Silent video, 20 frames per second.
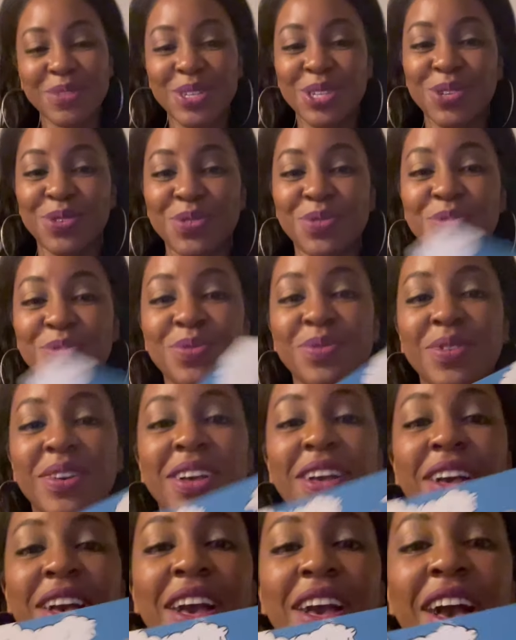to
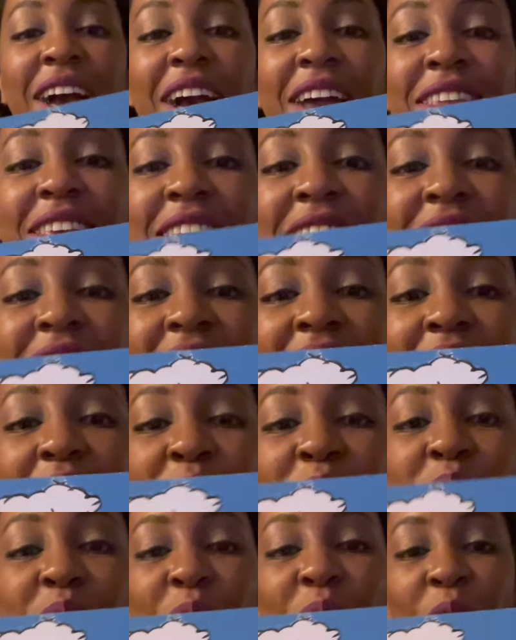Ariella
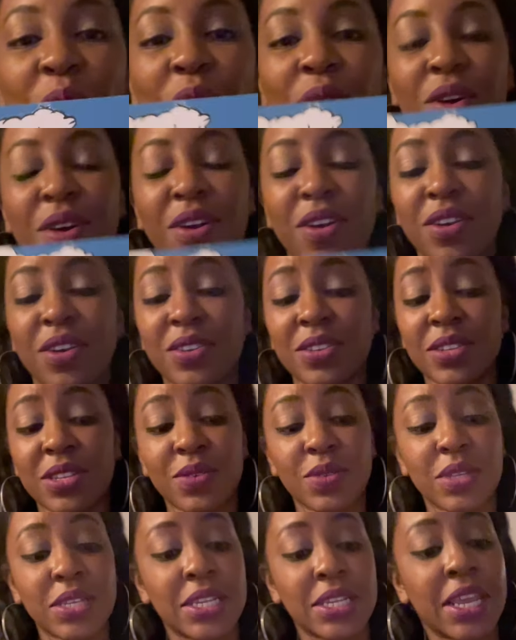Amor. So
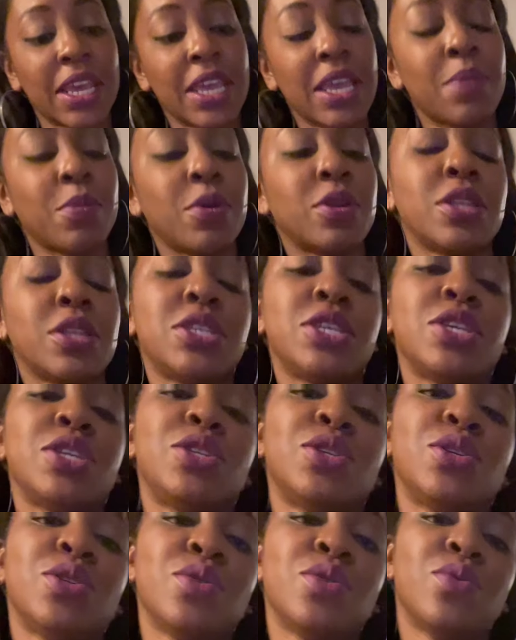today I'm going to
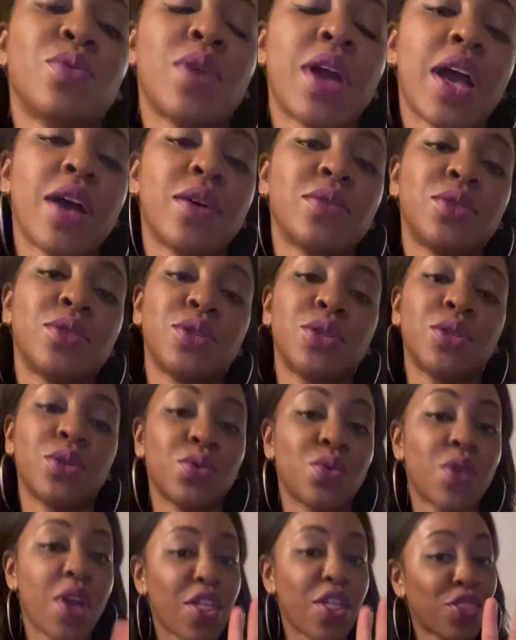teach you how to do
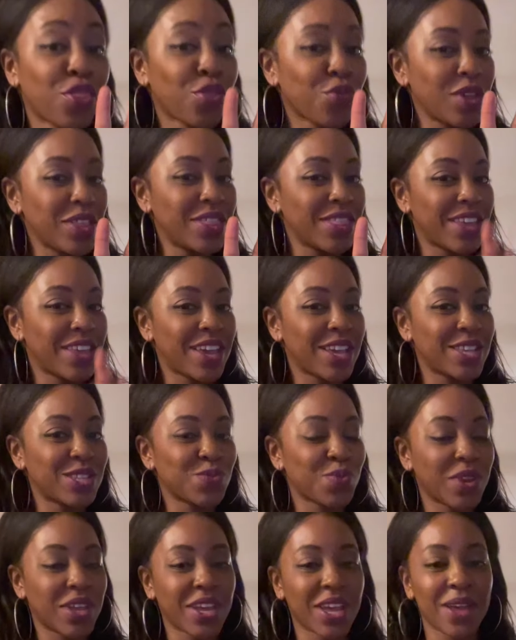3 things when
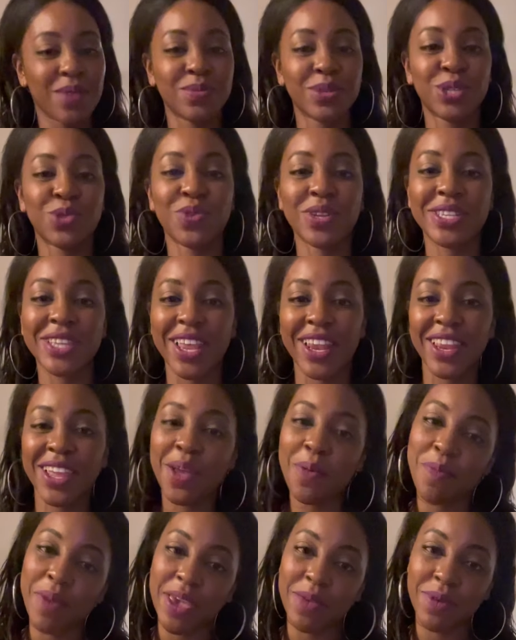it comes to attending a
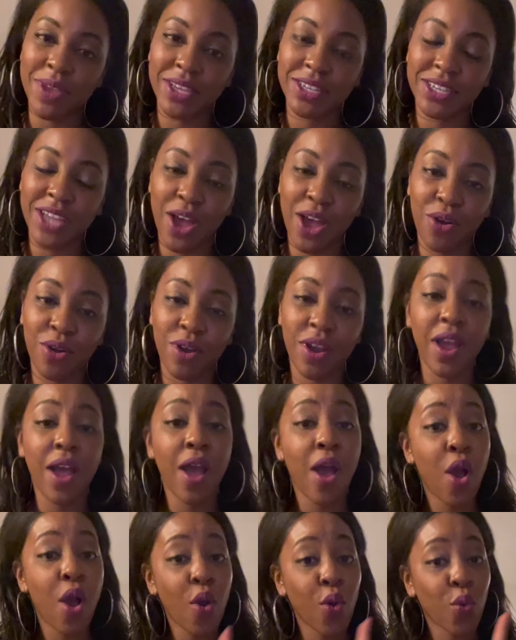baby shower.
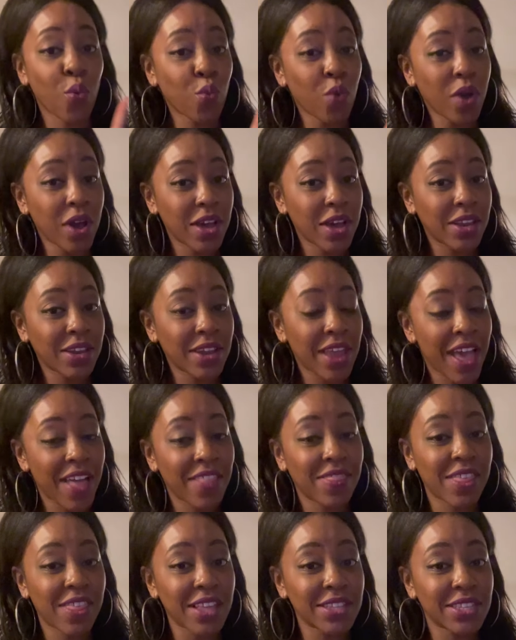1,
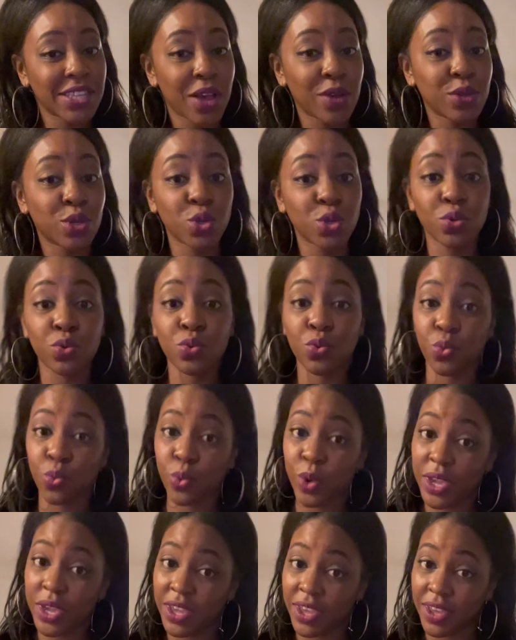that's how to
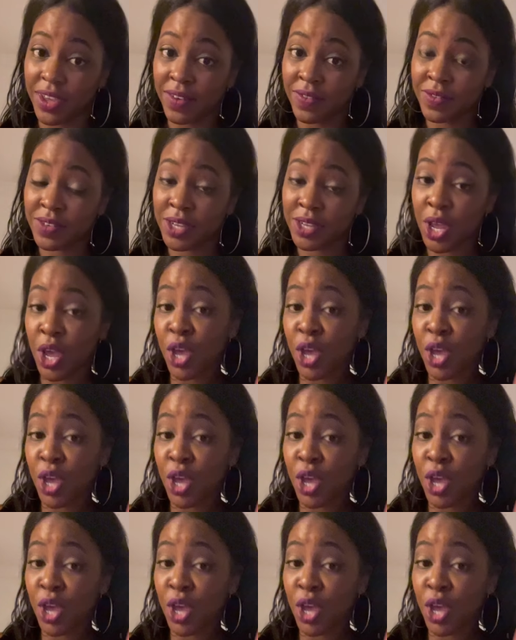re-gift.